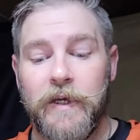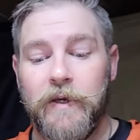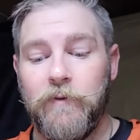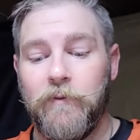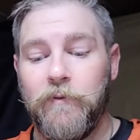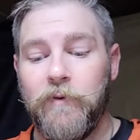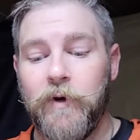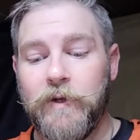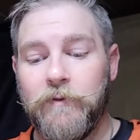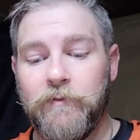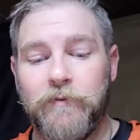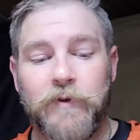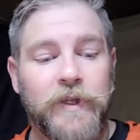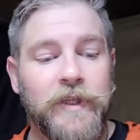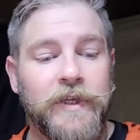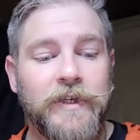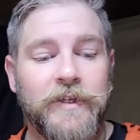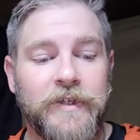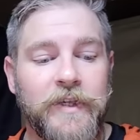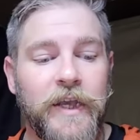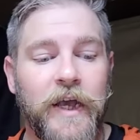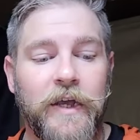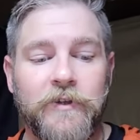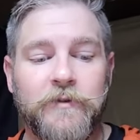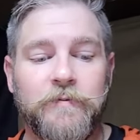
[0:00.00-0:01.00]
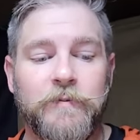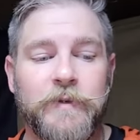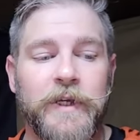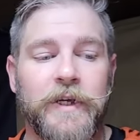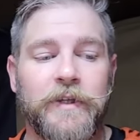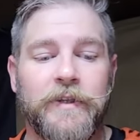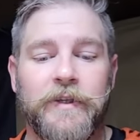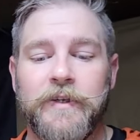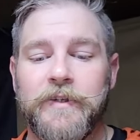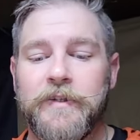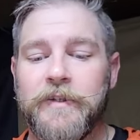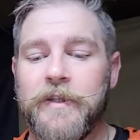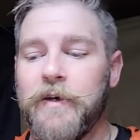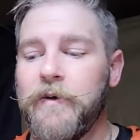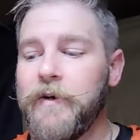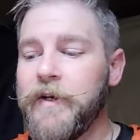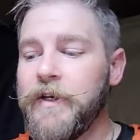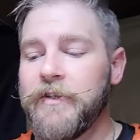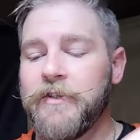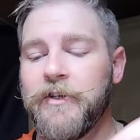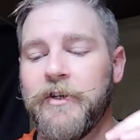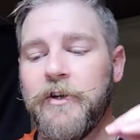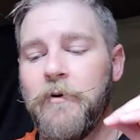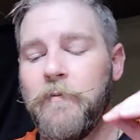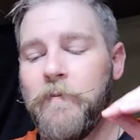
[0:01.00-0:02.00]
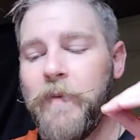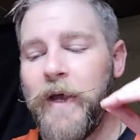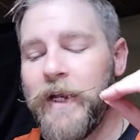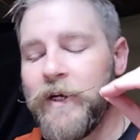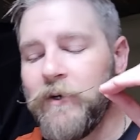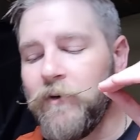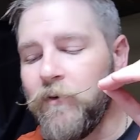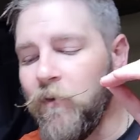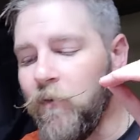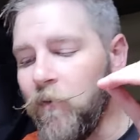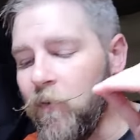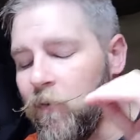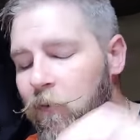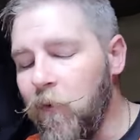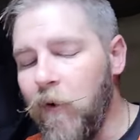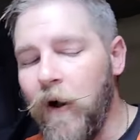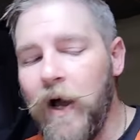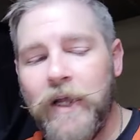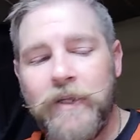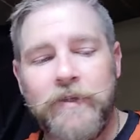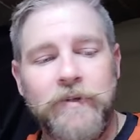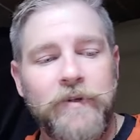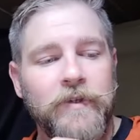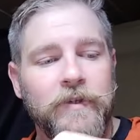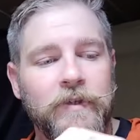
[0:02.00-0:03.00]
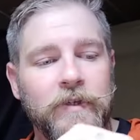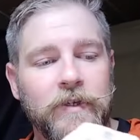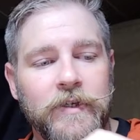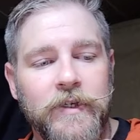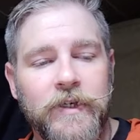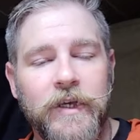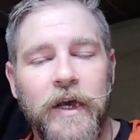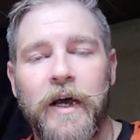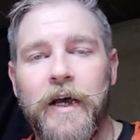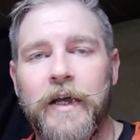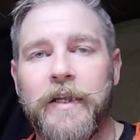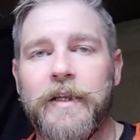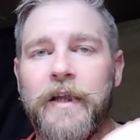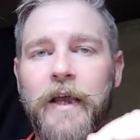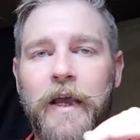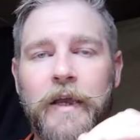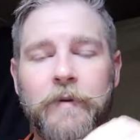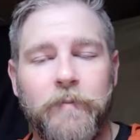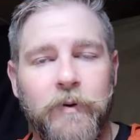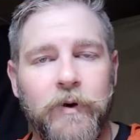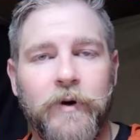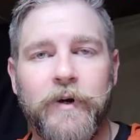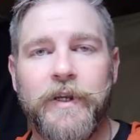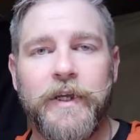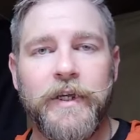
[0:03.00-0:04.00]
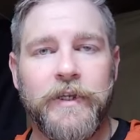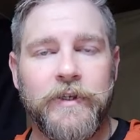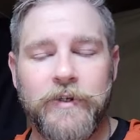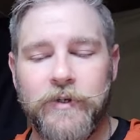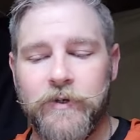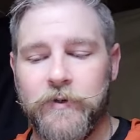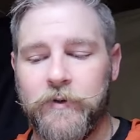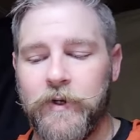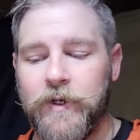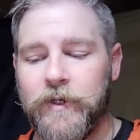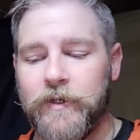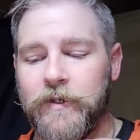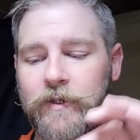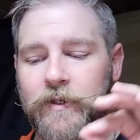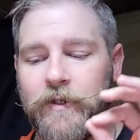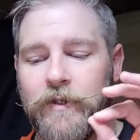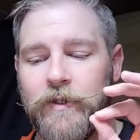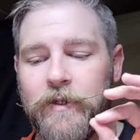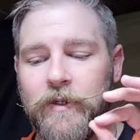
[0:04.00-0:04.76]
What really sells me on this, though, is no matter what gun I put into it,